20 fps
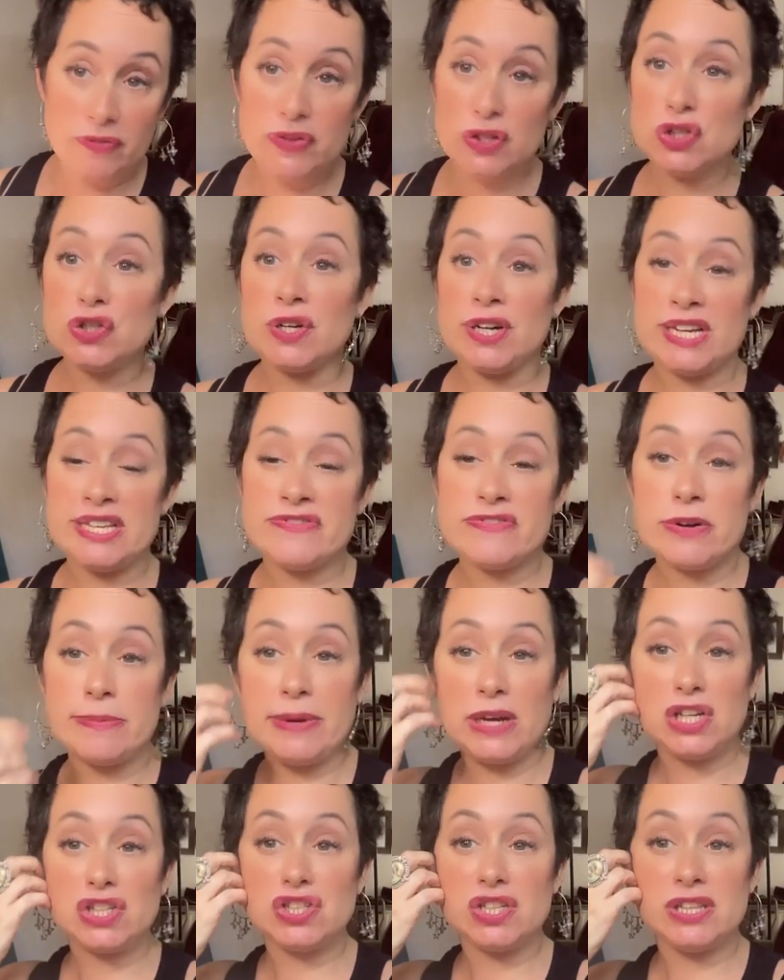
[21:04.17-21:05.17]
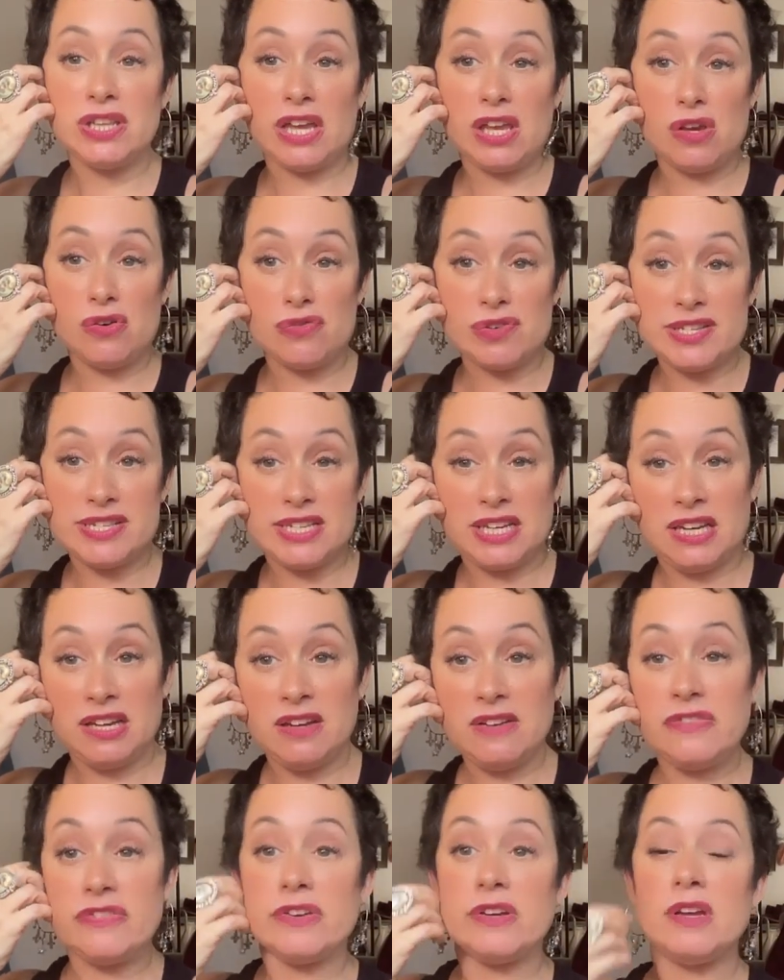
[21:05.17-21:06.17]
of the transformation that you
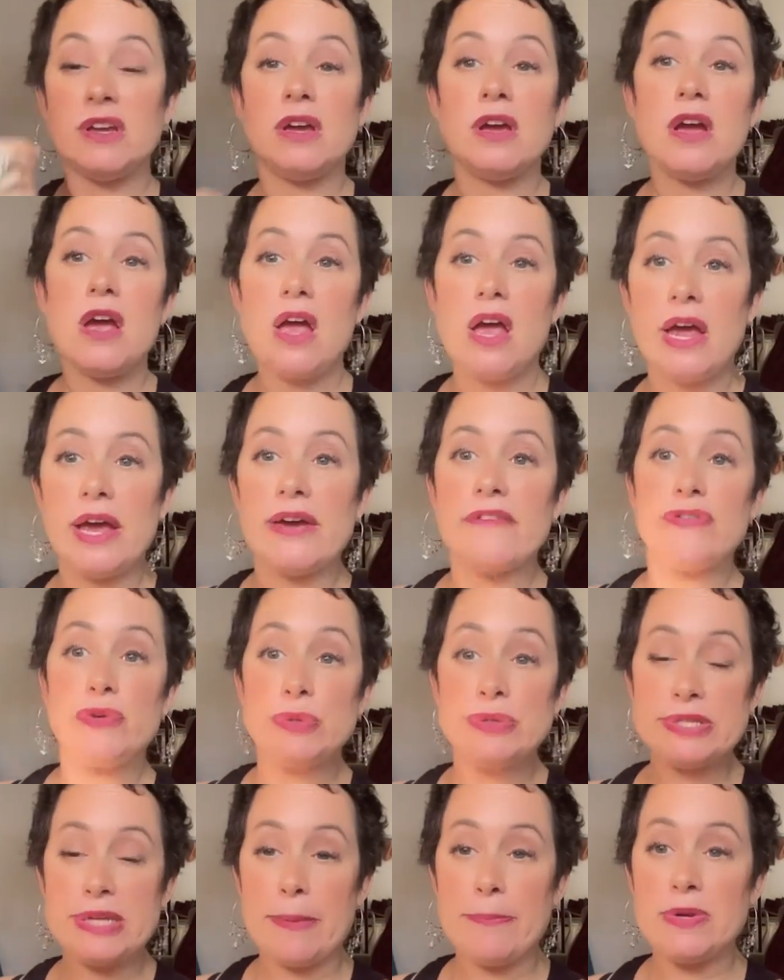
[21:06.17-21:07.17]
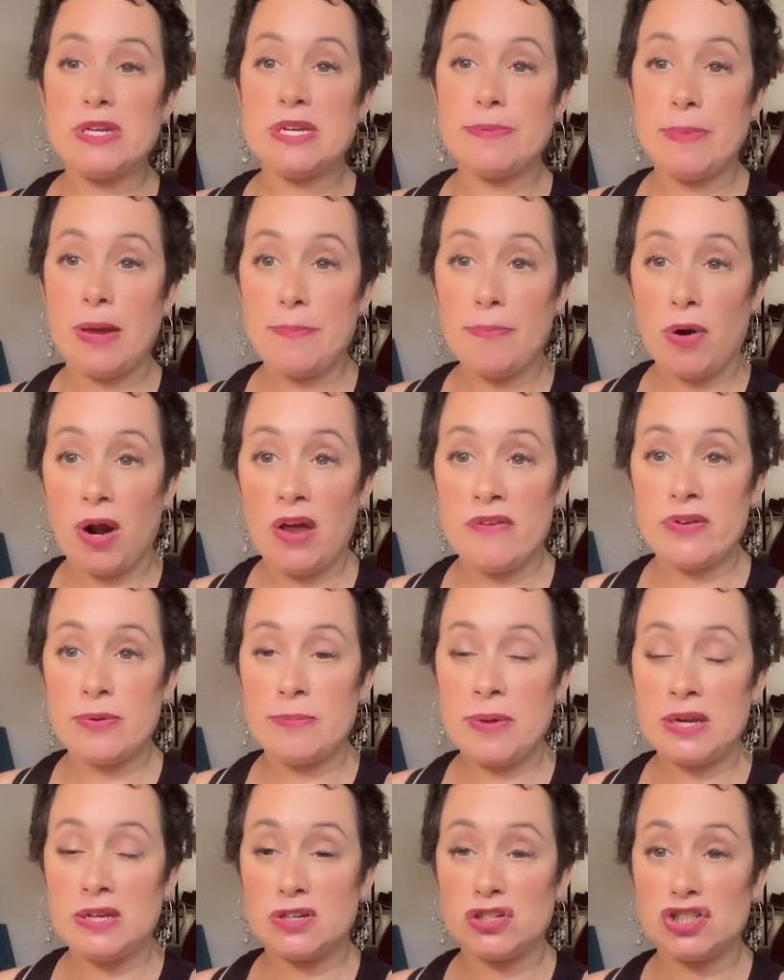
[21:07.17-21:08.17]
receive if you step into my
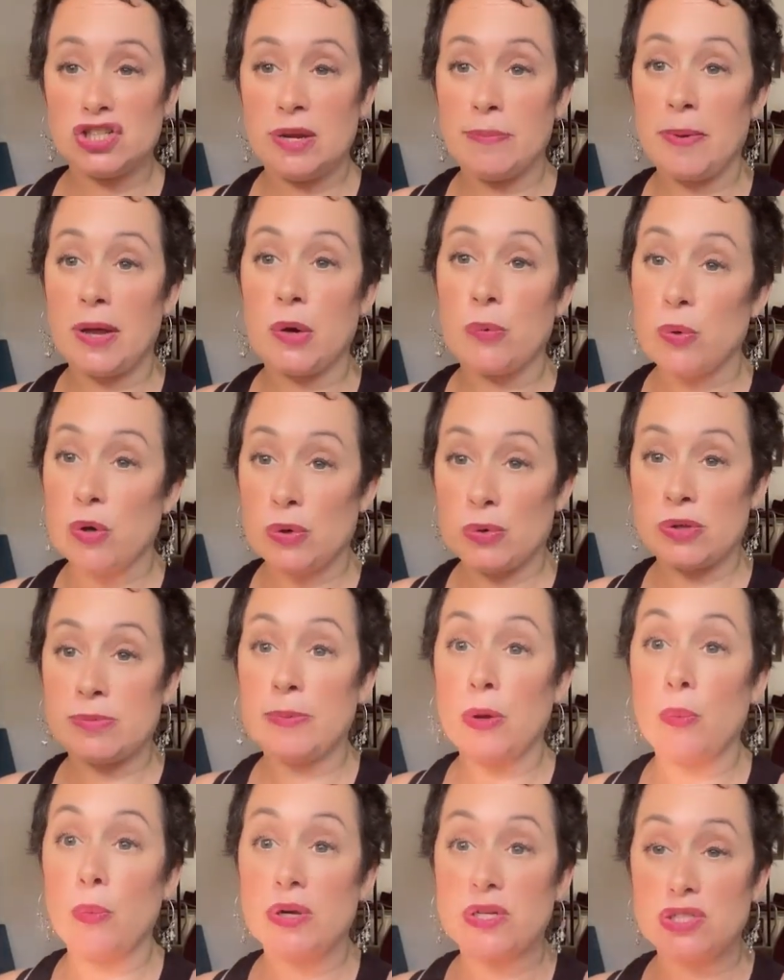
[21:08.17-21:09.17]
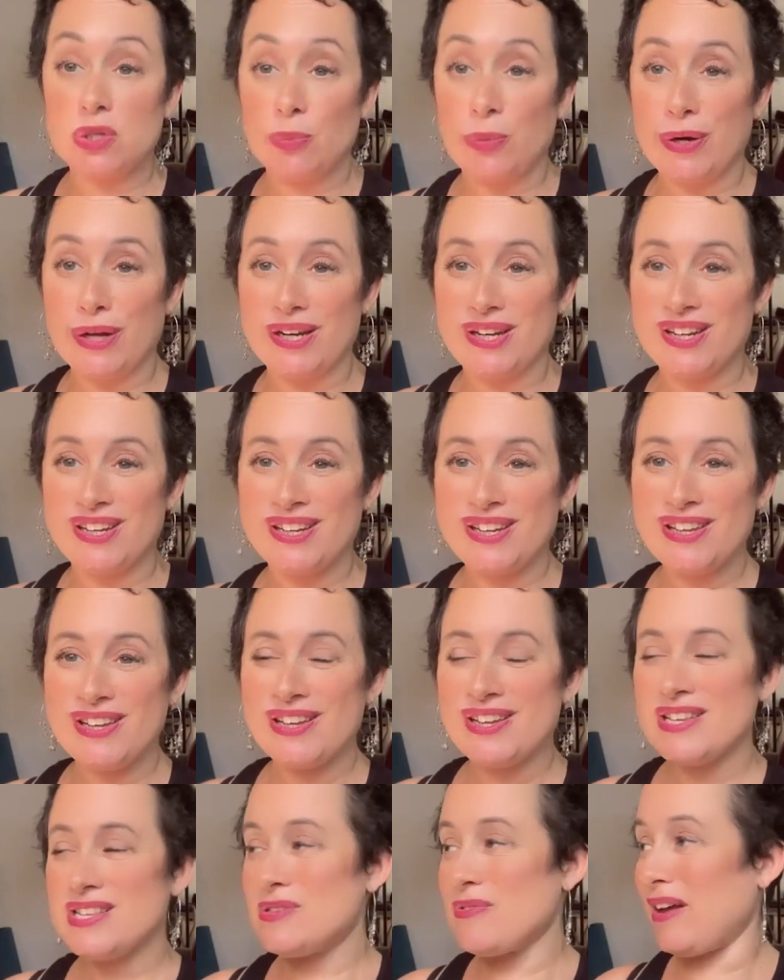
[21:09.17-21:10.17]
private mentorship and work with me one-to-one.
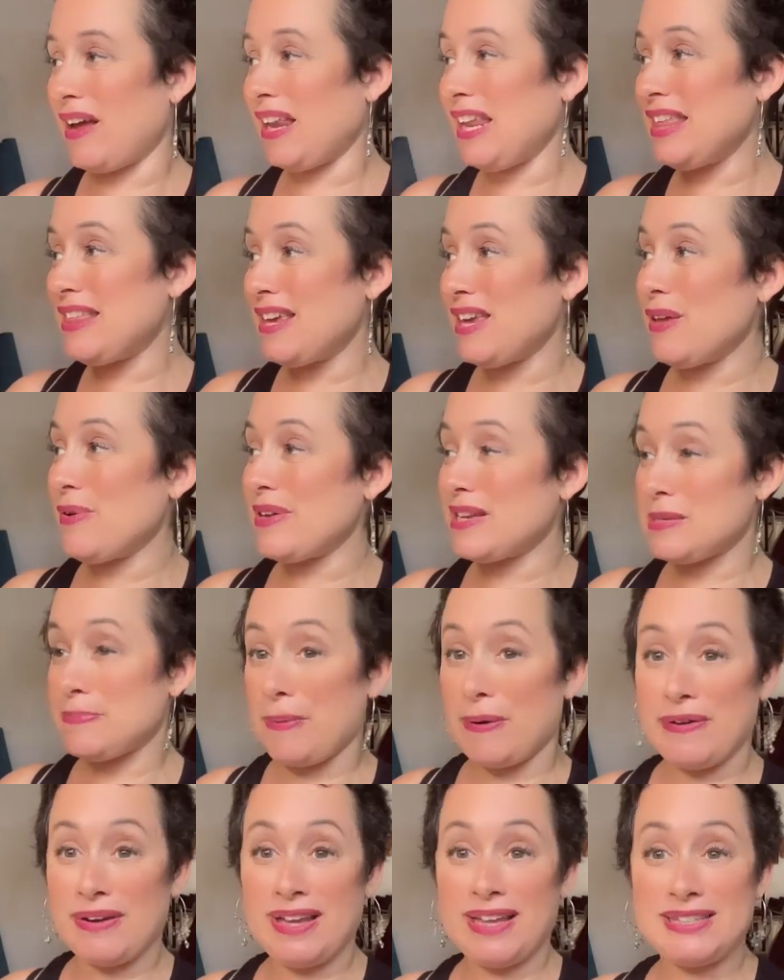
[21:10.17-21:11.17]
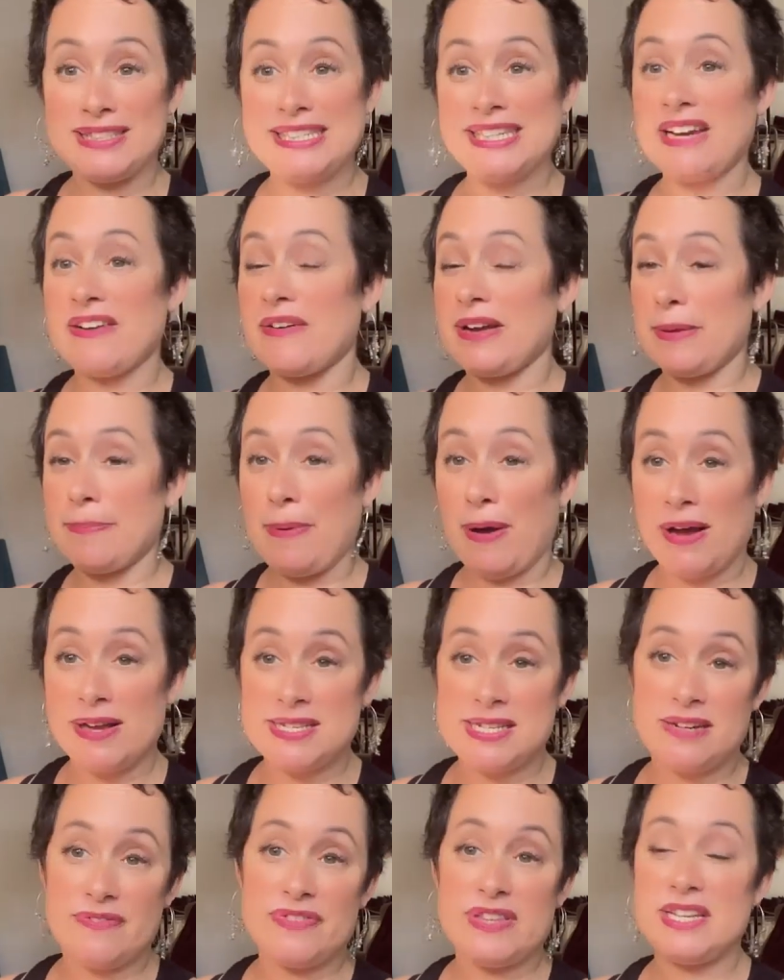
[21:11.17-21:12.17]
So anything you experienced here, any
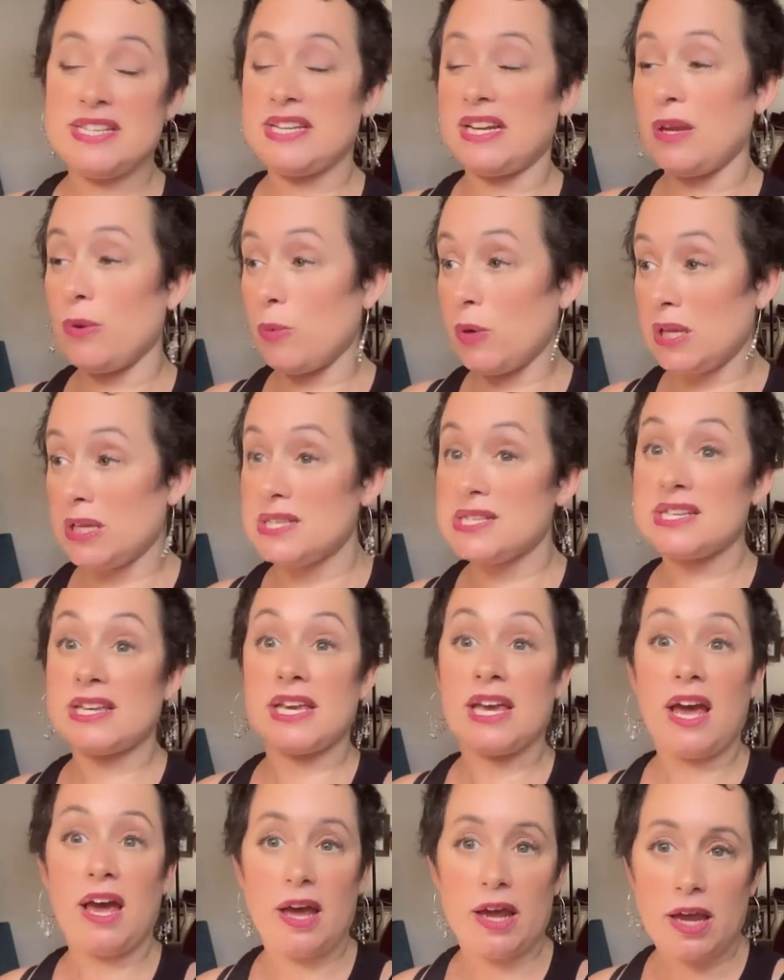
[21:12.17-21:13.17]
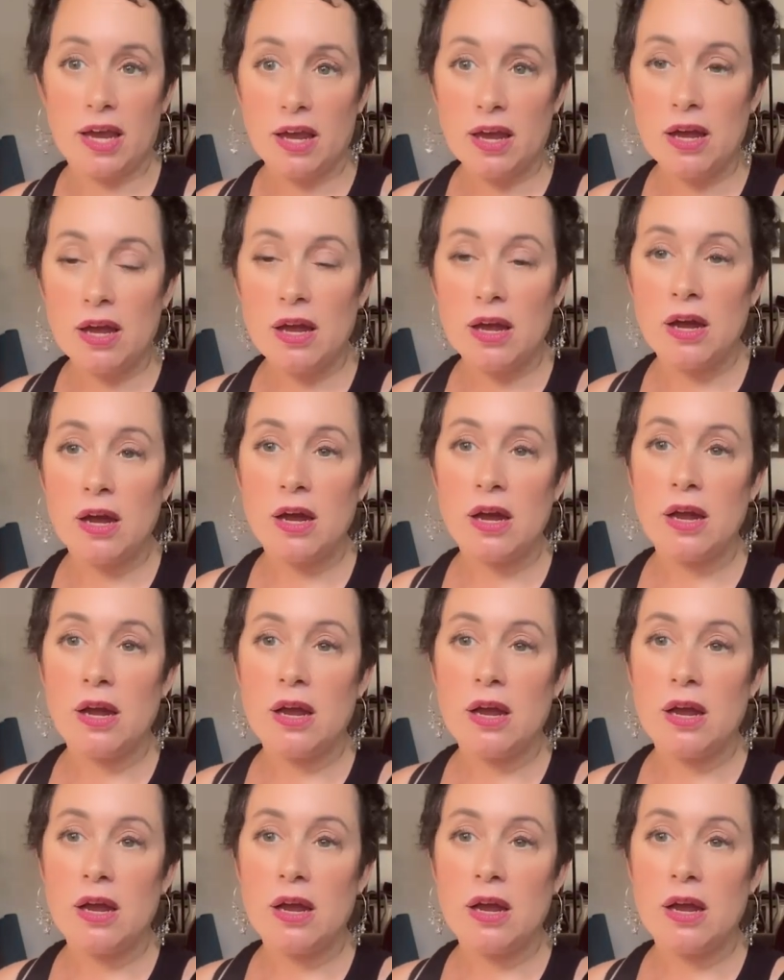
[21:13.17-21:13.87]
positive things, any wins, yay.